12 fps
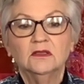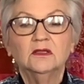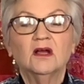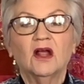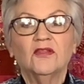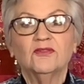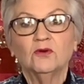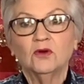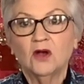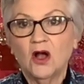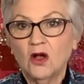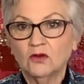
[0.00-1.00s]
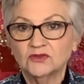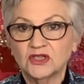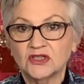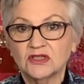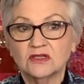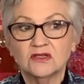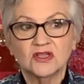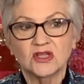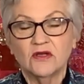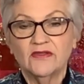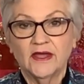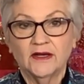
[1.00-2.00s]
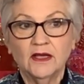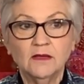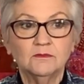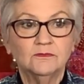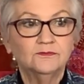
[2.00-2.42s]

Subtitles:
and I thought, oh, I'll just sew that up.